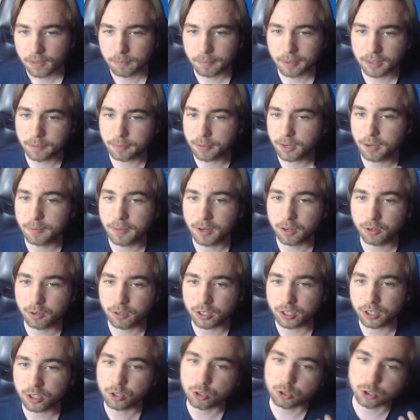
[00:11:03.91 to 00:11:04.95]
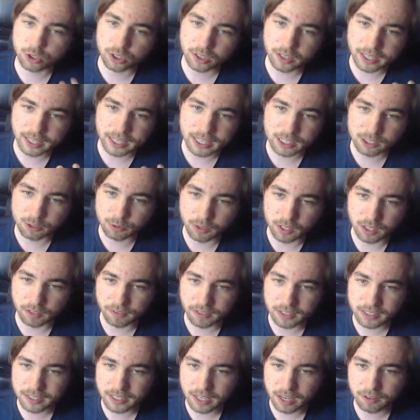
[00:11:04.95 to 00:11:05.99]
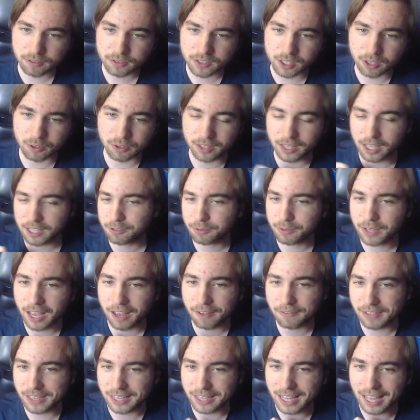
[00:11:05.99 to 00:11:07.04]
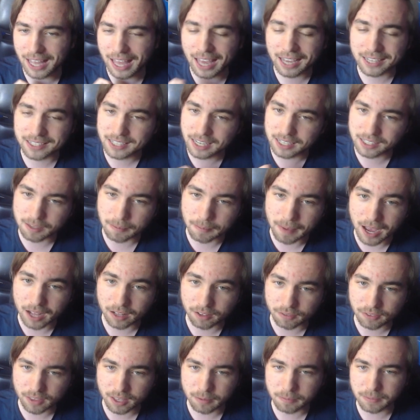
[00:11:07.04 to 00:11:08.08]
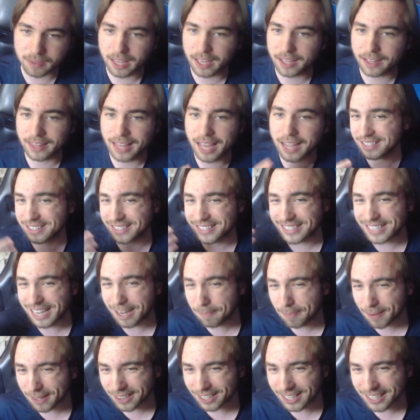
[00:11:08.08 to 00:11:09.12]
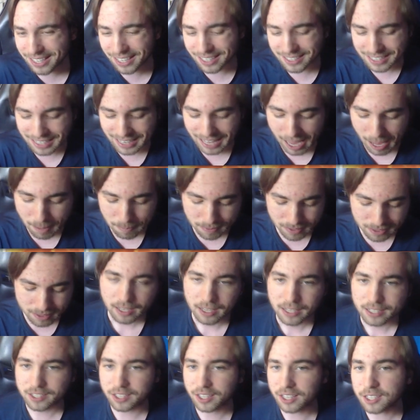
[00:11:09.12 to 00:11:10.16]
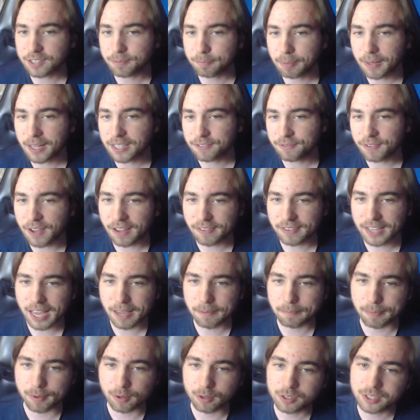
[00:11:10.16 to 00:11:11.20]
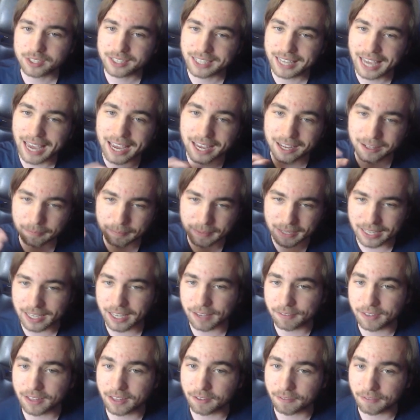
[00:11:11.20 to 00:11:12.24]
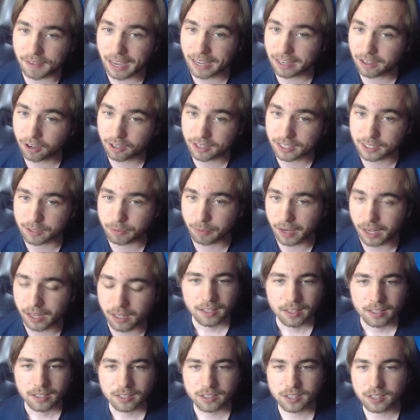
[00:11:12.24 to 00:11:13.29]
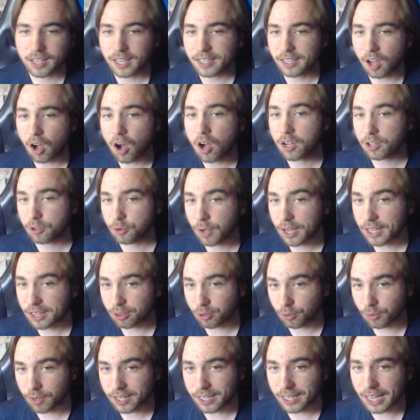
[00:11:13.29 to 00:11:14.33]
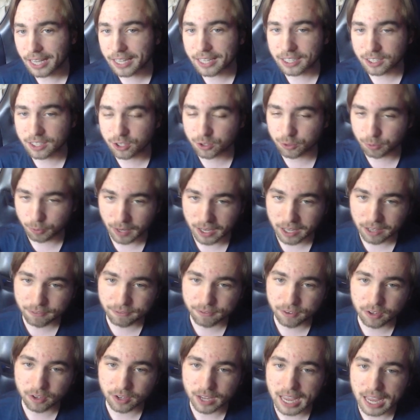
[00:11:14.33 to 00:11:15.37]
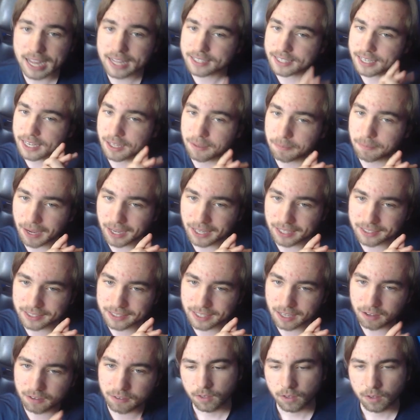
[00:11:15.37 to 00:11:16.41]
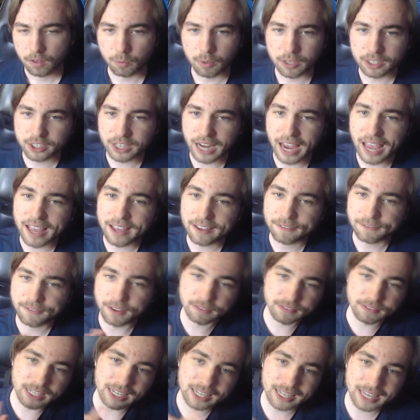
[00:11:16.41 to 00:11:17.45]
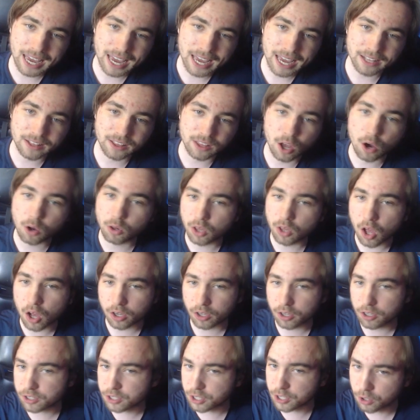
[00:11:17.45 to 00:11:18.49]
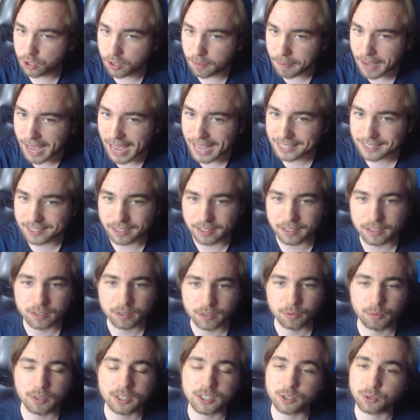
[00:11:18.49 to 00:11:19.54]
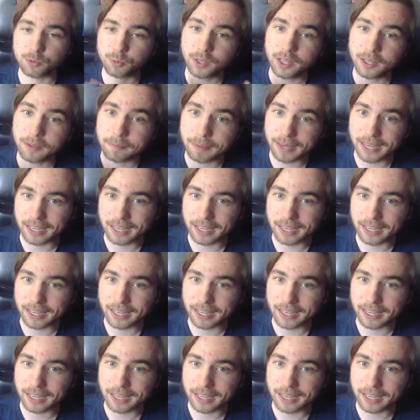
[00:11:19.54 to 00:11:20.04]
But the promo usually gets rid of itself. So unless we have an excess amount of them, then that typically doesn't happen. So this plus 5k boost can be given to Vanguard as well. So then on grade 3, it can swing for 18 by itself, which a 15k no longer 2 to passes, which is really big.